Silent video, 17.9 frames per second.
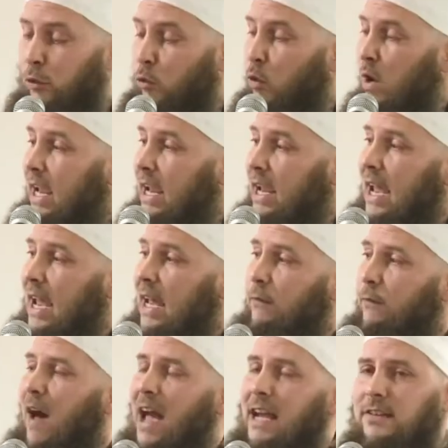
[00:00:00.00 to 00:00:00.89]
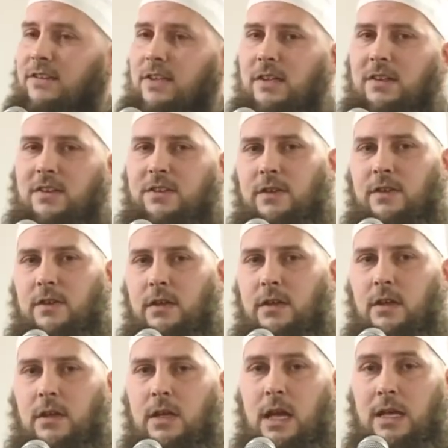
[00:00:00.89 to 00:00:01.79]
Three advices
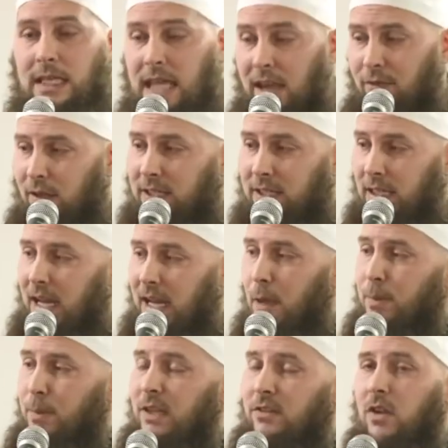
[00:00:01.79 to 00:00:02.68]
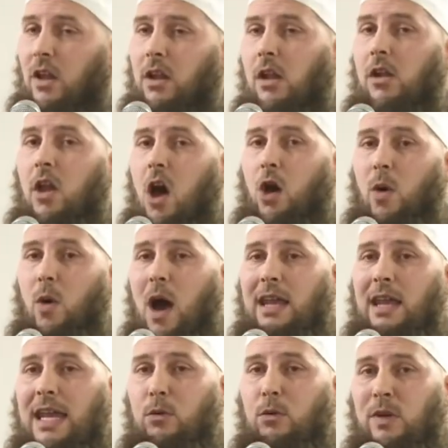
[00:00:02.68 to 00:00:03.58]
given to the Nabi
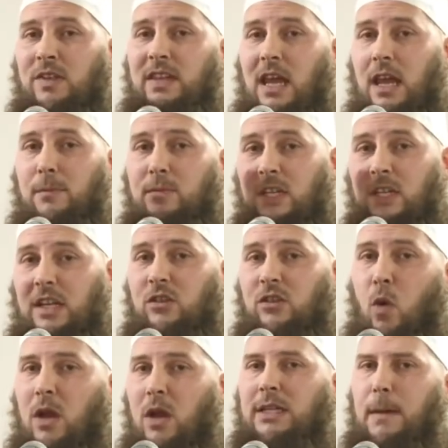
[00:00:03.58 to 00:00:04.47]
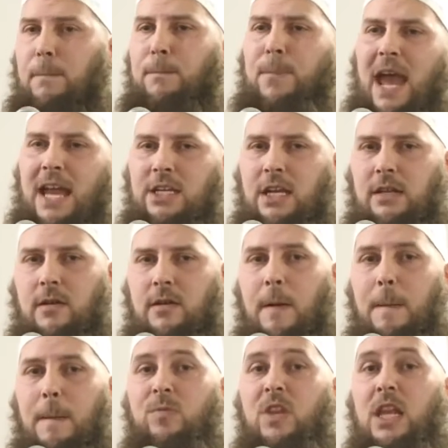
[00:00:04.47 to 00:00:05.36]
sallallahu alayhi wasallam to this one
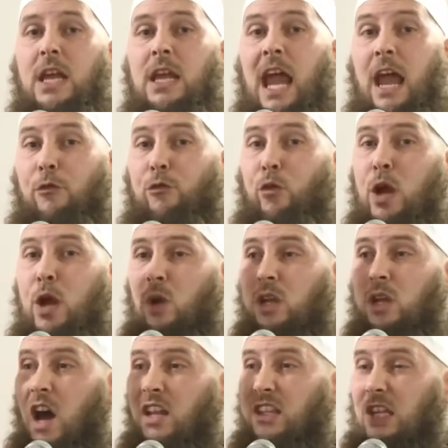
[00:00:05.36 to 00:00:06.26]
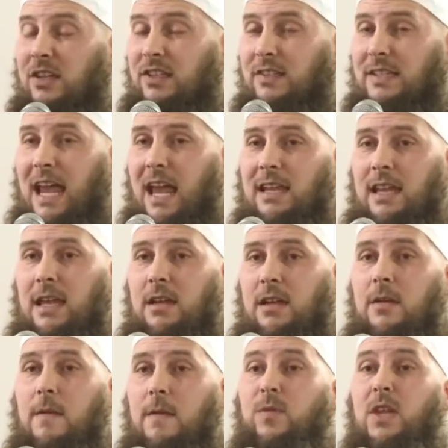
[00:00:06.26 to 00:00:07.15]
companion, if we would understand
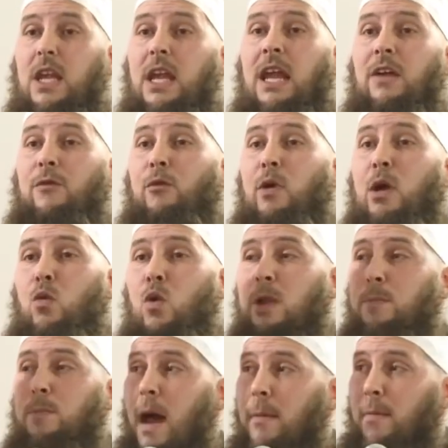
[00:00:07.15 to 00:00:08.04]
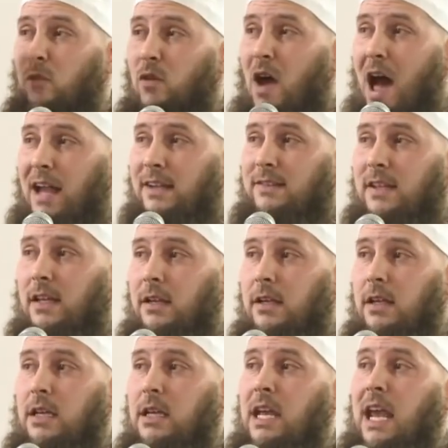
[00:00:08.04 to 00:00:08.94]
it, if we would memorize
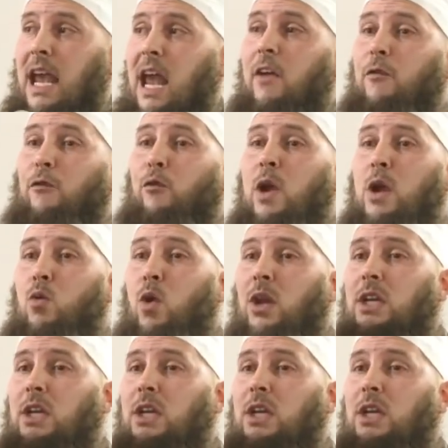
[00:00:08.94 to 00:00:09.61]
it, if